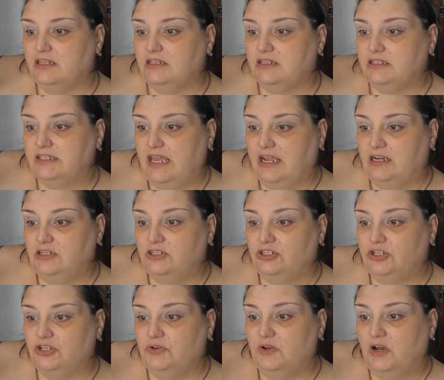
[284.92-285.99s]
Second
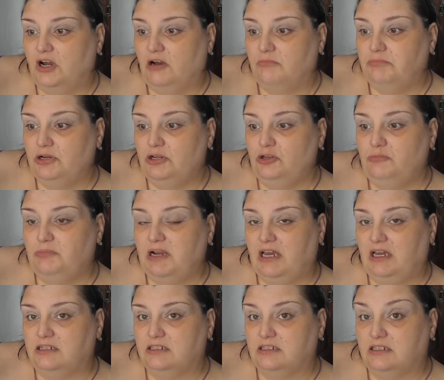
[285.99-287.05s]
2 are Blue
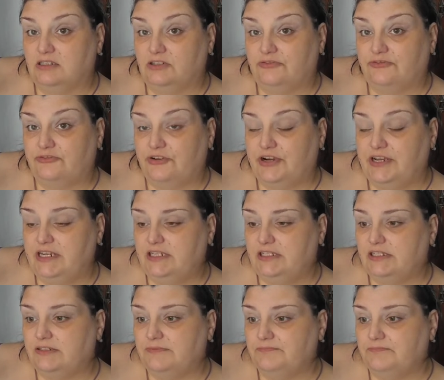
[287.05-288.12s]
Blood and
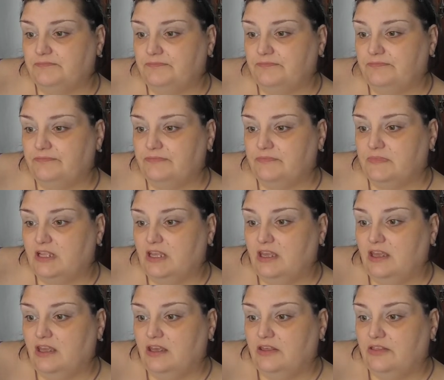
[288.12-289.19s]
Freeze.
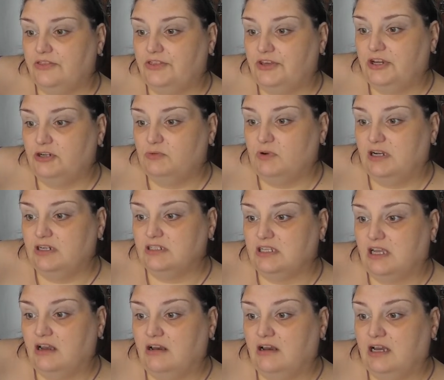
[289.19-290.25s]
Third ones
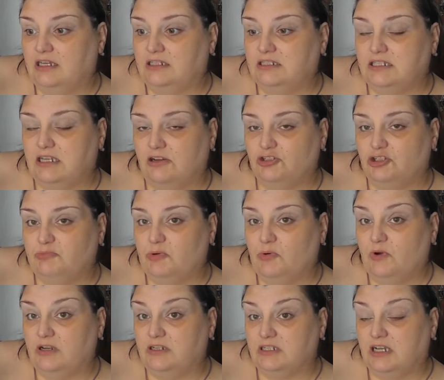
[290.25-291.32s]
are
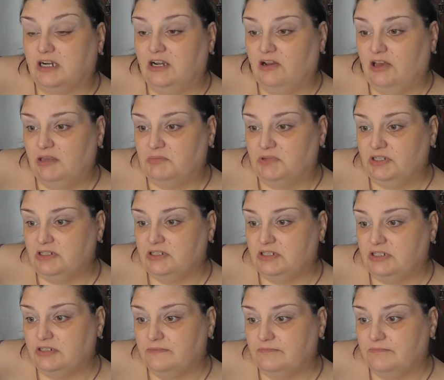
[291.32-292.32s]
Untouchable and Climate.